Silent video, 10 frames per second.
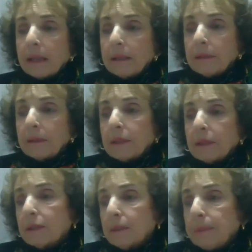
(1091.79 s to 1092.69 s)
And it,
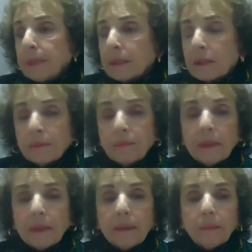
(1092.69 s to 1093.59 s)
it depicts
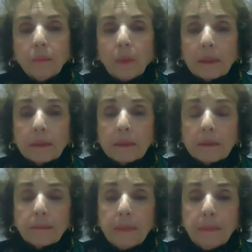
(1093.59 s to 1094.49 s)
really what
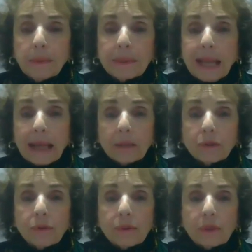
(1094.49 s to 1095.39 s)
people's
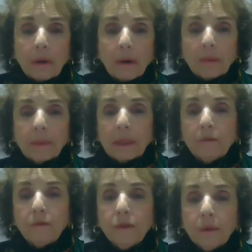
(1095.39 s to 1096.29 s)
attitudes are. I
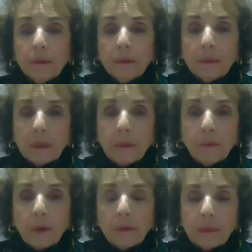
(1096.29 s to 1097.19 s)
mean, if you're a,
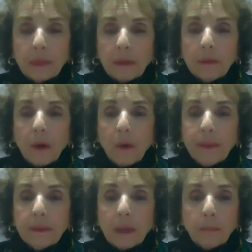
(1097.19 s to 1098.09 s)
a, a low
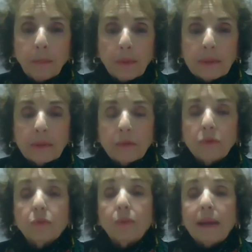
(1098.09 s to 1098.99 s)
income person
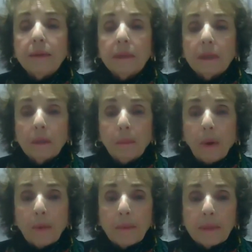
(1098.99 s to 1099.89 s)
who's renting an
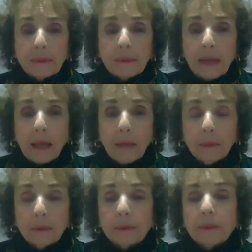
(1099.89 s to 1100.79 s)
apartment in a
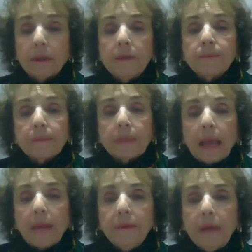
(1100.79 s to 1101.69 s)
neighborhood
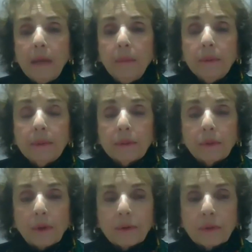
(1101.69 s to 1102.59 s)
and the neighborhood
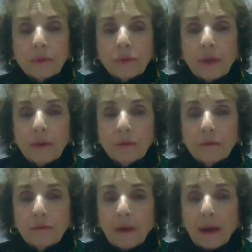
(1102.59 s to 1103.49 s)
starts to
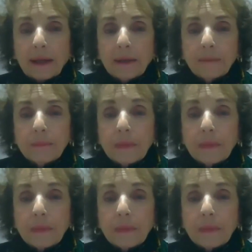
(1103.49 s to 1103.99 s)
gentrify,